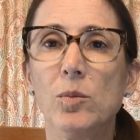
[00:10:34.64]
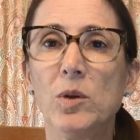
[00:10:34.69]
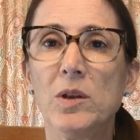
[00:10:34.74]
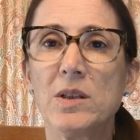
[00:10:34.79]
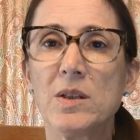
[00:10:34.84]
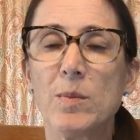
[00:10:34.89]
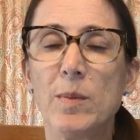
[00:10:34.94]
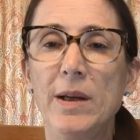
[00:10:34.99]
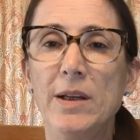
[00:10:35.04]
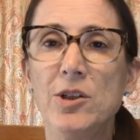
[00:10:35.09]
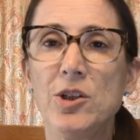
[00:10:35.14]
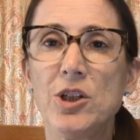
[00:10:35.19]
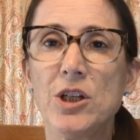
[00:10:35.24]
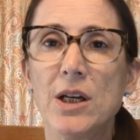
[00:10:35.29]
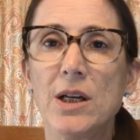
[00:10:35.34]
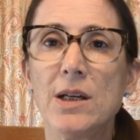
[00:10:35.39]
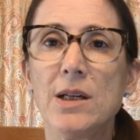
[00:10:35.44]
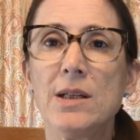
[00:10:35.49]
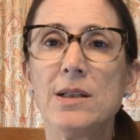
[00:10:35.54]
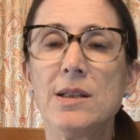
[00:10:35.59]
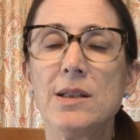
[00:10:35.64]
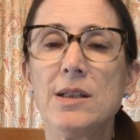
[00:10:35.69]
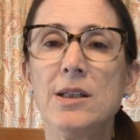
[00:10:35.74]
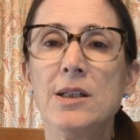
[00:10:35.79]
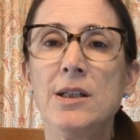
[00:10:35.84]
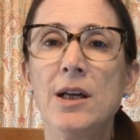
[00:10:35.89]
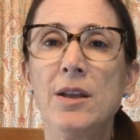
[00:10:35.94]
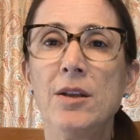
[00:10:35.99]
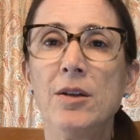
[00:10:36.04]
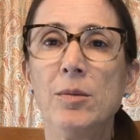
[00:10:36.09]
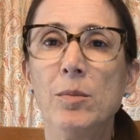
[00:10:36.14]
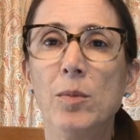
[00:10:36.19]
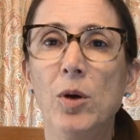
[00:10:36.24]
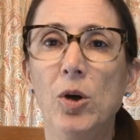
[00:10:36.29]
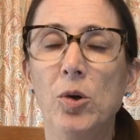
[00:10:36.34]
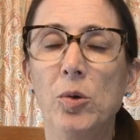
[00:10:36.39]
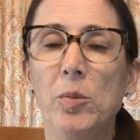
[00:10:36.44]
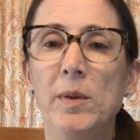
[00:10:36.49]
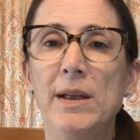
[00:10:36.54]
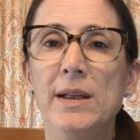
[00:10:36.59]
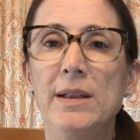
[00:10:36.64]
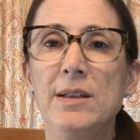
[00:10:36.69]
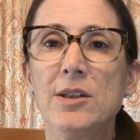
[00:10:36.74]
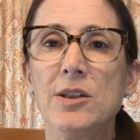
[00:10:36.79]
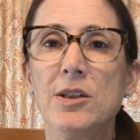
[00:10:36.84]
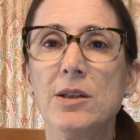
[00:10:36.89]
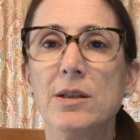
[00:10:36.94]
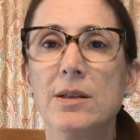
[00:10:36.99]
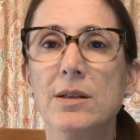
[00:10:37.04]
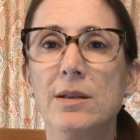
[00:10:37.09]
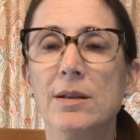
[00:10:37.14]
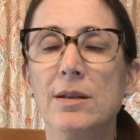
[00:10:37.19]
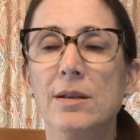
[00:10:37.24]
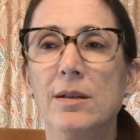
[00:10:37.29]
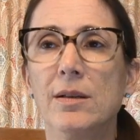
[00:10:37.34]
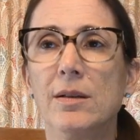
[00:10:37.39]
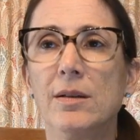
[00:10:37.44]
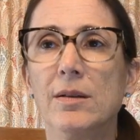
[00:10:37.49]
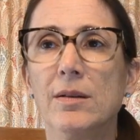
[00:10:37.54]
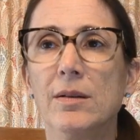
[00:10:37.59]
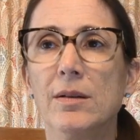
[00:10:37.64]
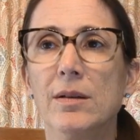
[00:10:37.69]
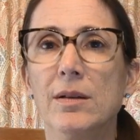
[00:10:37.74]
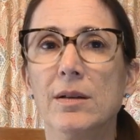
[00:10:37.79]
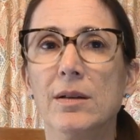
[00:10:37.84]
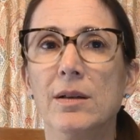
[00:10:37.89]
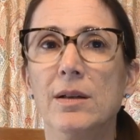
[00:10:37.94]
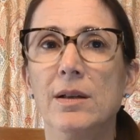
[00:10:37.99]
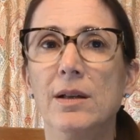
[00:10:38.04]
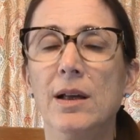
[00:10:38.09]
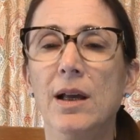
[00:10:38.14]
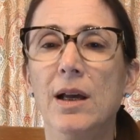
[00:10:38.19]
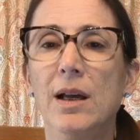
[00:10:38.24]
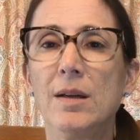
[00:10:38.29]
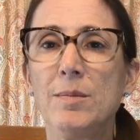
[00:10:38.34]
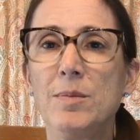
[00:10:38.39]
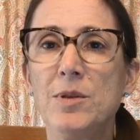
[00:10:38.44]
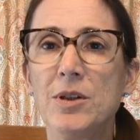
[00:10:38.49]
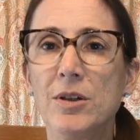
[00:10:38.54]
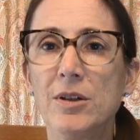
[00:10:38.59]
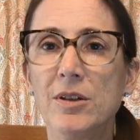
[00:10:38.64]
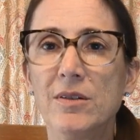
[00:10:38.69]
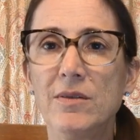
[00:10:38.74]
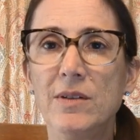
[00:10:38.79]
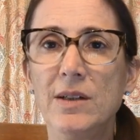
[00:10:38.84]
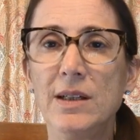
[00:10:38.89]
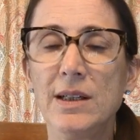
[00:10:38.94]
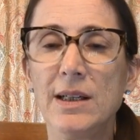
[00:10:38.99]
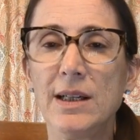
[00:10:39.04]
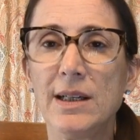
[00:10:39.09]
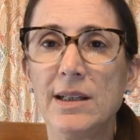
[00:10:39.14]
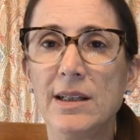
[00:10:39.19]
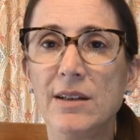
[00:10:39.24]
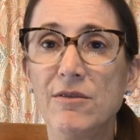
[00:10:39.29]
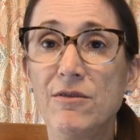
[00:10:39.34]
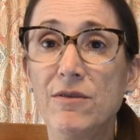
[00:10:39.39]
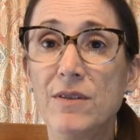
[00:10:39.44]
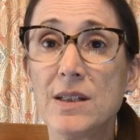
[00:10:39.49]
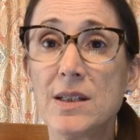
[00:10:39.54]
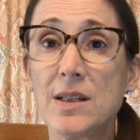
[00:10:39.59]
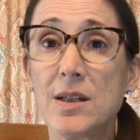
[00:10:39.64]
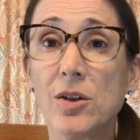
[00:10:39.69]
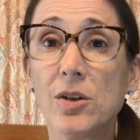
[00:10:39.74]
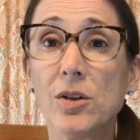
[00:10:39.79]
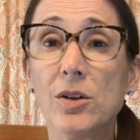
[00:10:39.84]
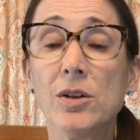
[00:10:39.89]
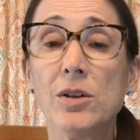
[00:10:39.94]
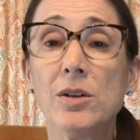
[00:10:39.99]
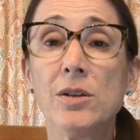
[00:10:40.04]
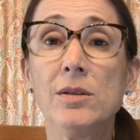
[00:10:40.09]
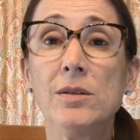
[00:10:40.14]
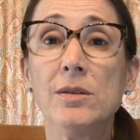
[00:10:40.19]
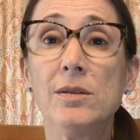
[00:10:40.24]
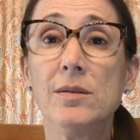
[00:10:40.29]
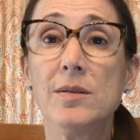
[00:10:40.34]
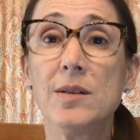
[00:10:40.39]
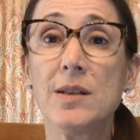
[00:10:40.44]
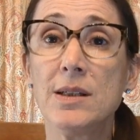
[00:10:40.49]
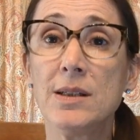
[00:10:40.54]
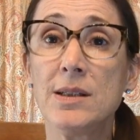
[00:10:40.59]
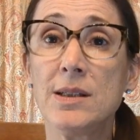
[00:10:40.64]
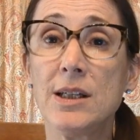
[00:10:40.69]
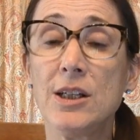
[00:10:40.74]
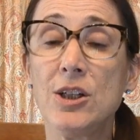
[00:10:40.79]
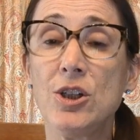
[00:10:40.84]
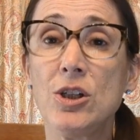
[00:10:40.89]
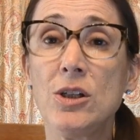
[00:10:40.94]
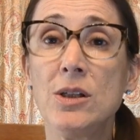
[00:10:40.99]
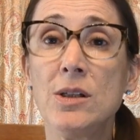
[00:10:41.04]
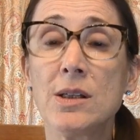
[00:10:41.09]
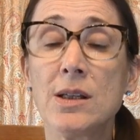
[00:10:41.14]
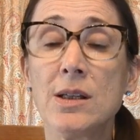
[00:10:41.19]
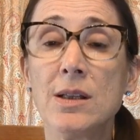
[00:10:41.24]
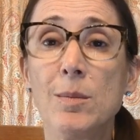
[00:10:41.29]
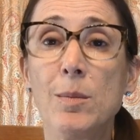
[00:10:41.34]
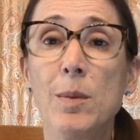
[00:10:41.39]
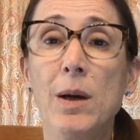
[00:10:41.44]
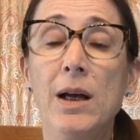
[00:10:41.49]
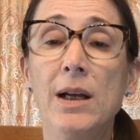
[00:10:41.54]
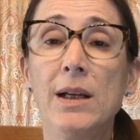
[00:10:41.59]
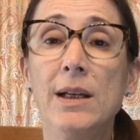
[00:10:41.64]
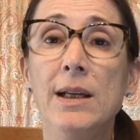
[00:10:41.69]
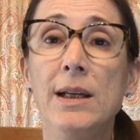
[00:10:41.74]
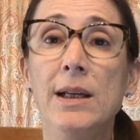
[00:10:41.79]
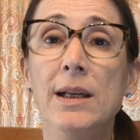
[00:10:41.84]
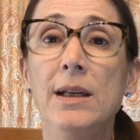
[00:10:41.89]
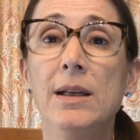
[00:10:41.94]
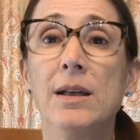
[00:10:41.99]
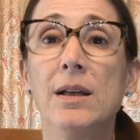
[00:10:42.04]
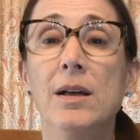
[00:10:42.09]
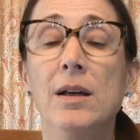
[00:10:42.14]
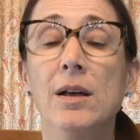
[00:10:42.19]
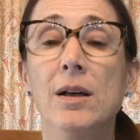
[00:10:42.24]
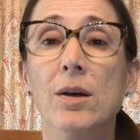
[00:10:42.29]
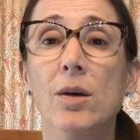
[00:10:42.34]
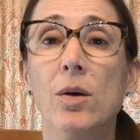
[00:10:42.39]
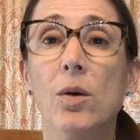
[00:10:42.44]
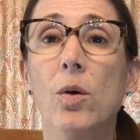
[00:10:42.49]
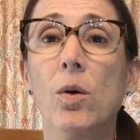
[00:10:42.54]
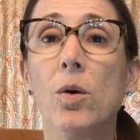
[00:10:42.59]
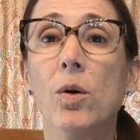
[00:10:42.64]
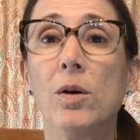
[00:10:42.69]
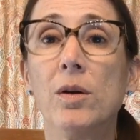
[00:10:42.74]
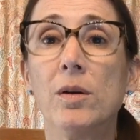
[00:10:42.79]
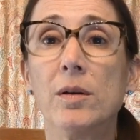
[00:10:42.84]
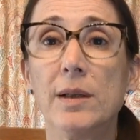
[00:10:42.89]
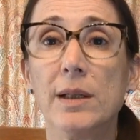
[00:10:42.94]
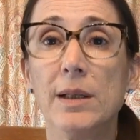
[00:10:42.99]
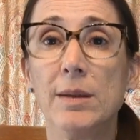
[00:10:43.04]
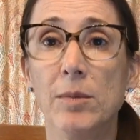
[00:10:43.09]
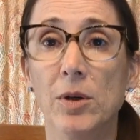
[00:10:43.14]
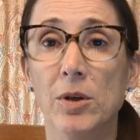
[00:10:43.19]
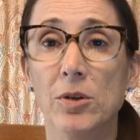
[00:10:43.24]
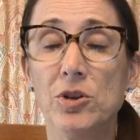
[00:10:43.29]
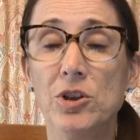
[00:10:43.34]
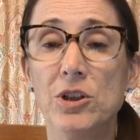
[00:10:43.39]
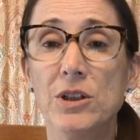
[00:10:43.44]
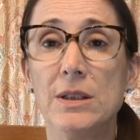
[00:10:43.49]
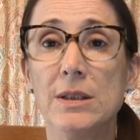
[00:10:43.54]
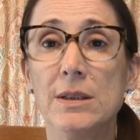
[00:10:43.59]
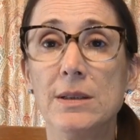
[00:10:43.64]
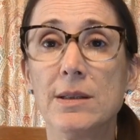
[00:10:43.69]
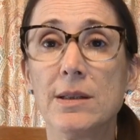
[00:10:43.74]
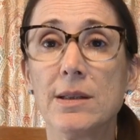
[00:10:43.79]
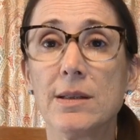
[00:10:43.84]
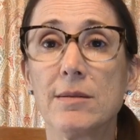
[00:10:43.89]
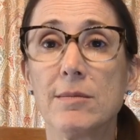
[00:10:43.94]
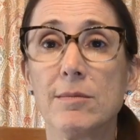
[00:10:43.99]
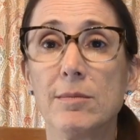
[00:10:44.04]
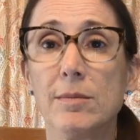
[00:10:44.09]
We'll spend just another moment observing any physical sensations in the body or emotions.